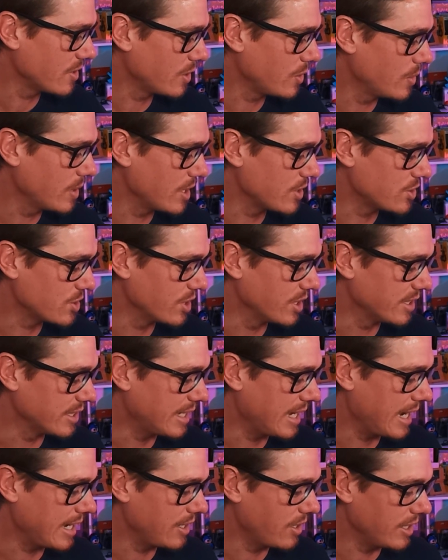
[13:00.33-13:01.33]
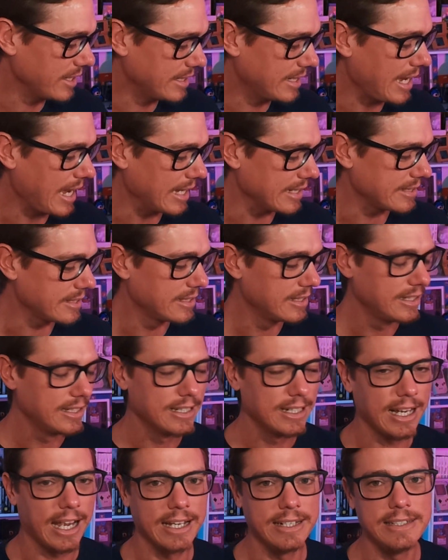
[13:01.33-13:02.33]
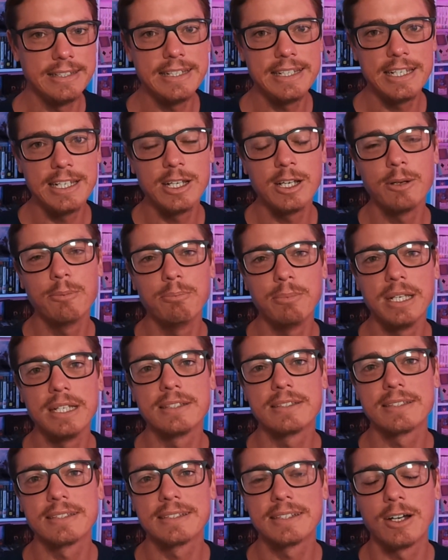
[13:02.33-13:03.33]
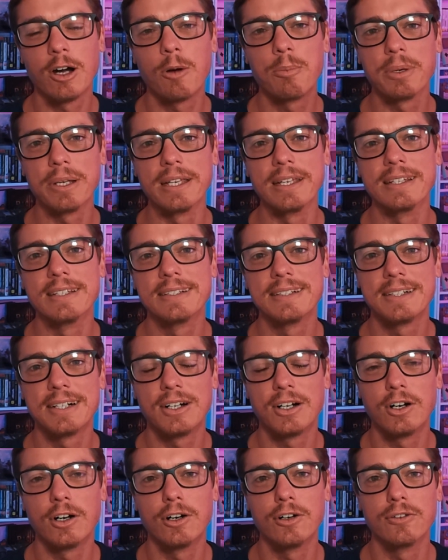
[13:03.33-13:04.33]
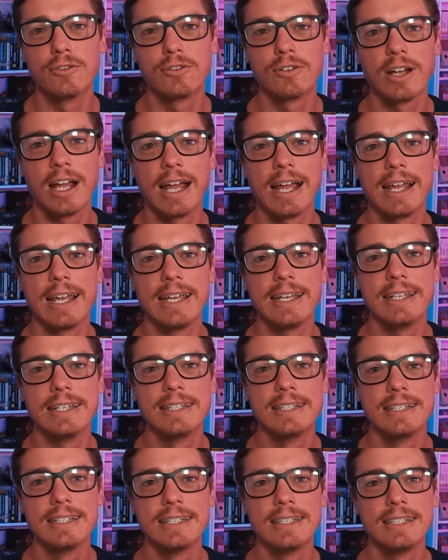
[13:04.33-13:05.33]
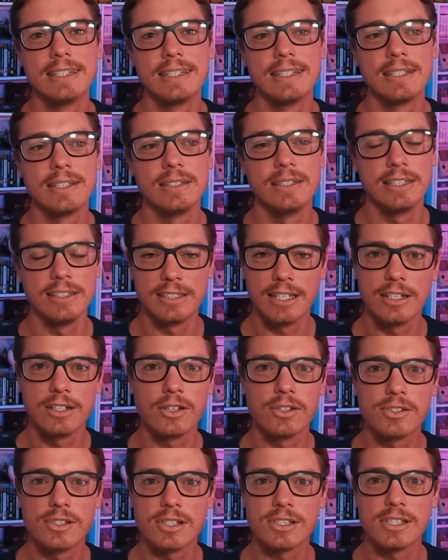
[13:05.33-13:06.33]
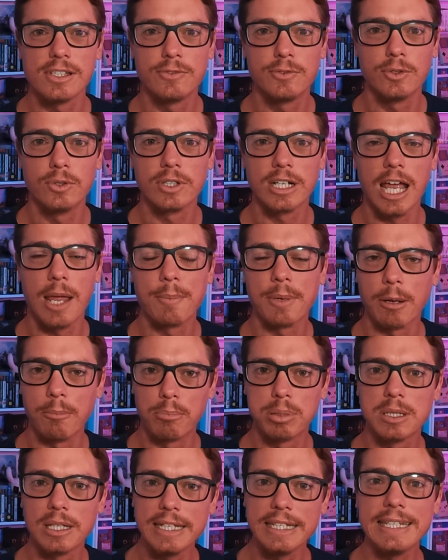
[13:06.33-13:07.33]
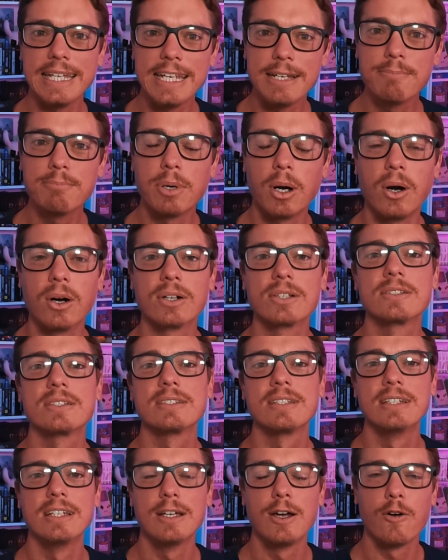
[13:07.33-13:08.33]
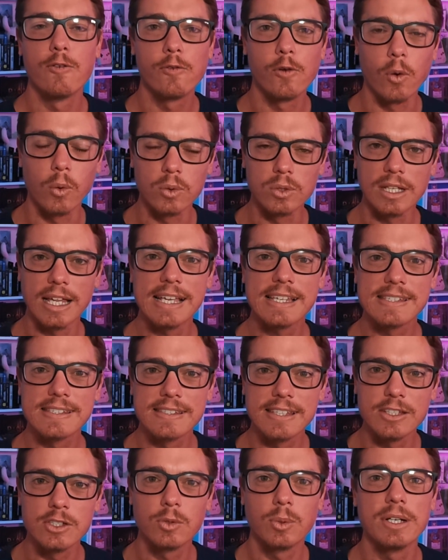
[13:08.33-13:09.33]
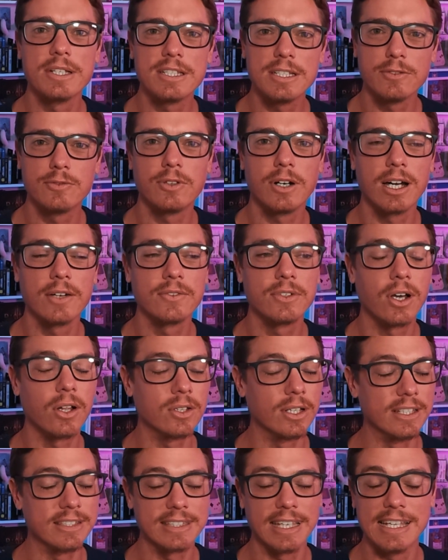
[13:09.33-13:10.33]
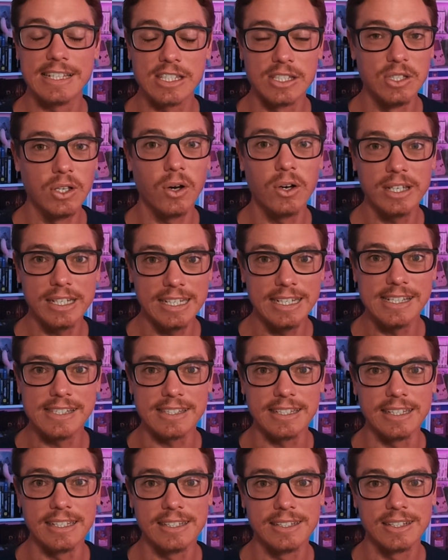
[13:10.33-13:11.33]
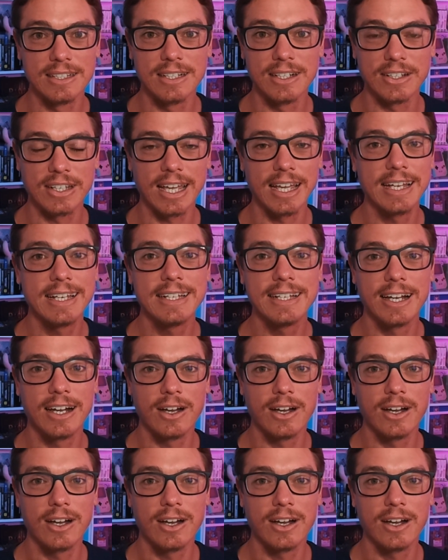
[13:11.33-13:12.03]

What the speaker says: question, can I get a near mint copy of a Nintendo 64 game complete in box for less than $25? It's not easy, okay?